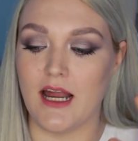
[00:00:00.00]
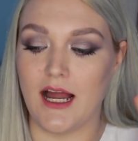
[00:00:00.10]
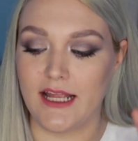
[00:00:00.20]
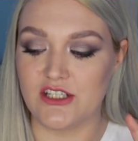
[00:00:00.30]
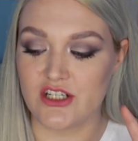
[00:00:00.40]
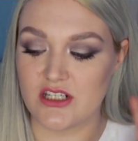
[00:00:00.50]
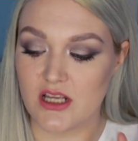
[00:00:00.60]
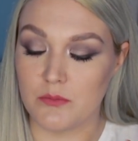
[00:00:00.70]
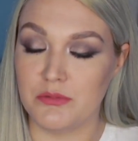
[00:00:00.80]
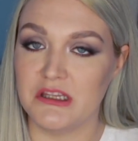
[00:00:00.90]
I just
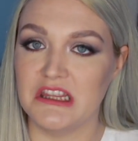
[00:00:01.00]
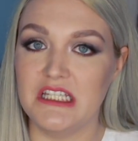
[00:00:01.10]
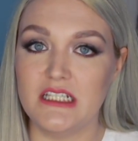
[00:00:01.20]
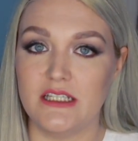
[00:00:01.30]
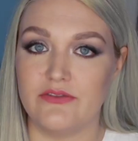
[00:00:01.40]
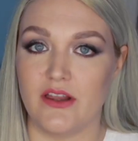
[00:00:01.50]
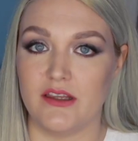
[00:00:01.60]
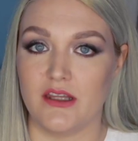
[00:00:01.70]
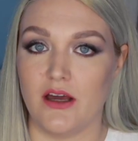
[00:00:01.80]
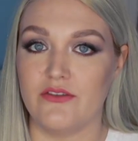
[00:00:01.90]
completely fell
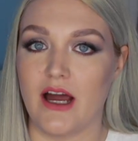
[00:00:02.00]
in love.